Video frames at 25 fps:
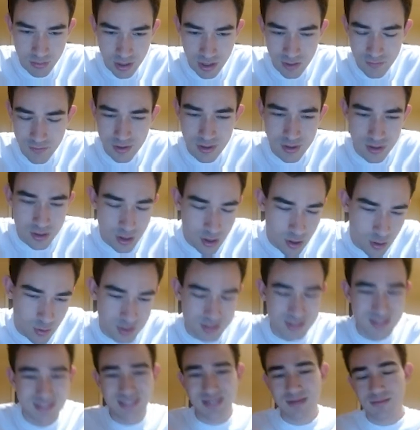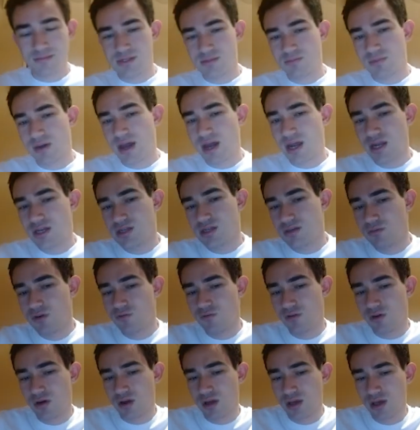Even though it seems bad to move
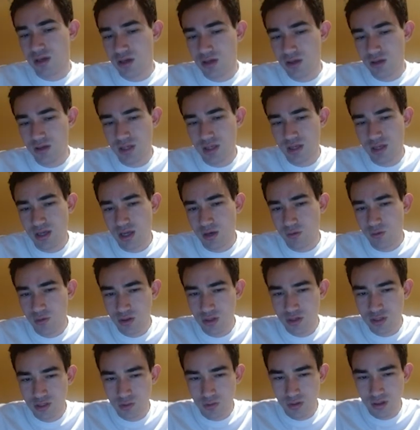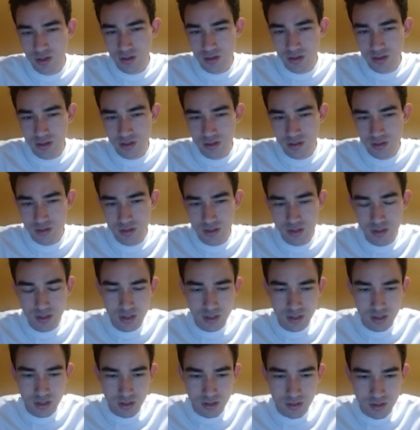your king, he can't really do anything.
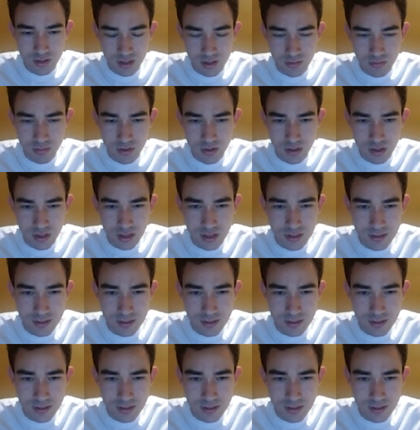Like the pawn.